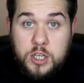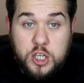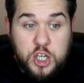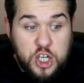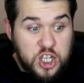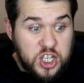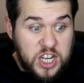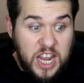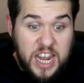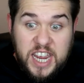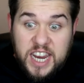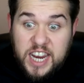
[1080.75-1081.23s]

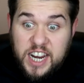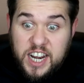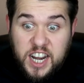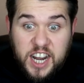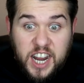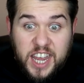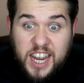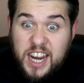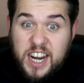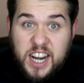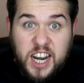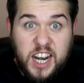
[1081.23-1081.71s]
just eating
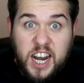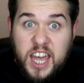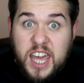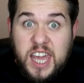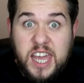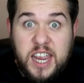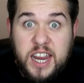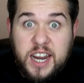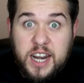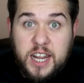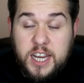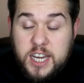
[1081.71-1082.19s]
and eating and
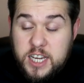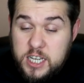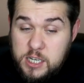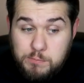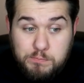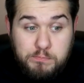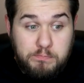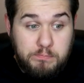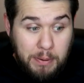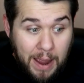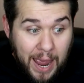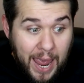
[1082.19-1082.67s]
eating. He has
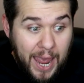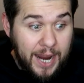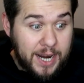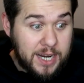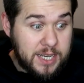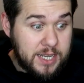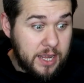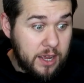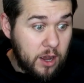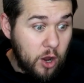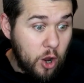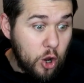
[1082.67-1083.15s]

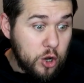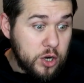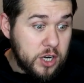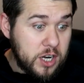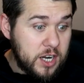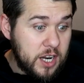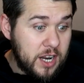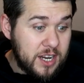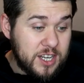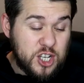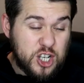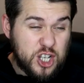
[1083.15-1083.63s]
packed it on
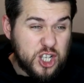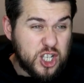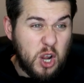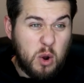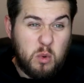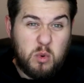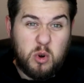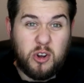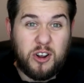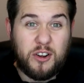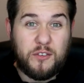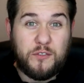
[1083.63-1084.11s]
and they just
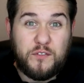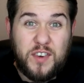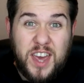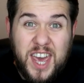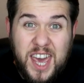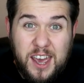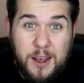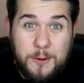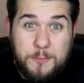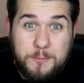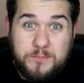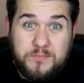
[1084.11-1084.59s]
don't look
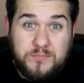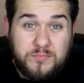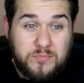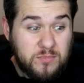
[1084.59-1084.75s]
fit.